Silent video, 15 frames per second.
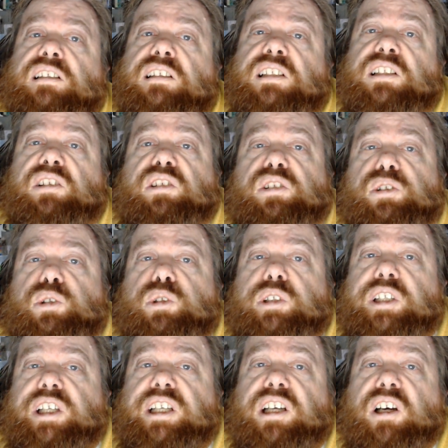Because
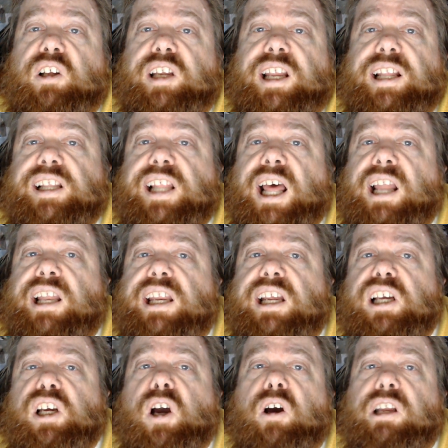he's got that
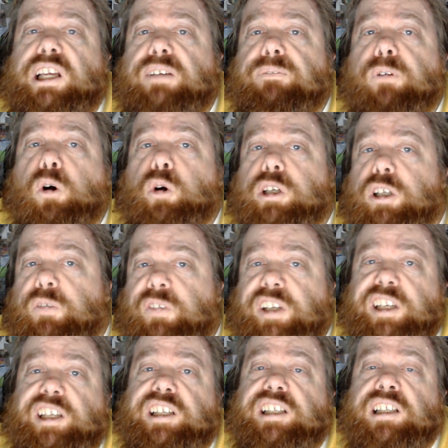iconic voice of
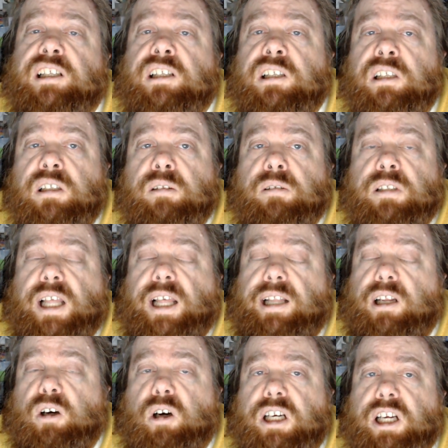his. That
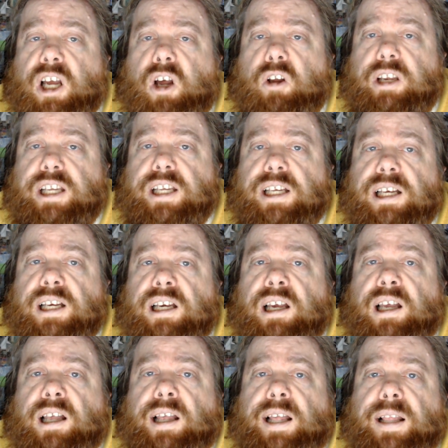iconic
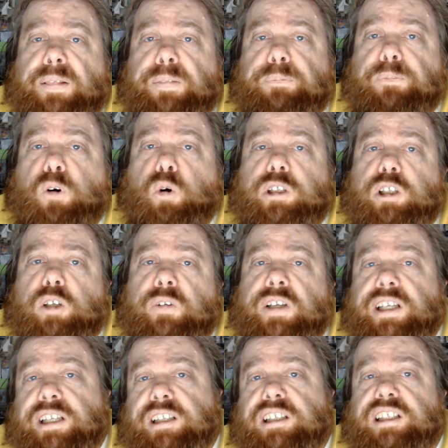voice of
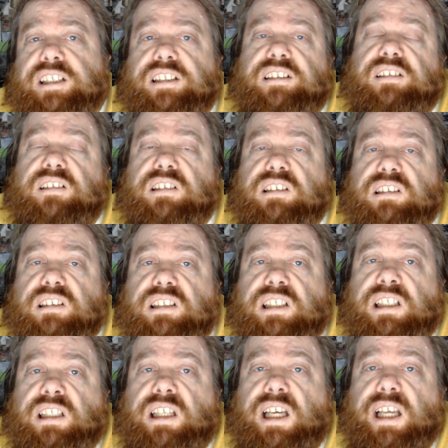his.
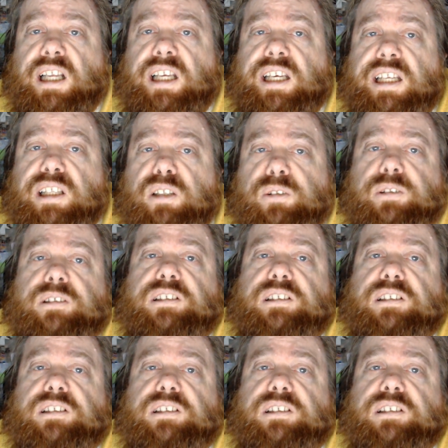And his look.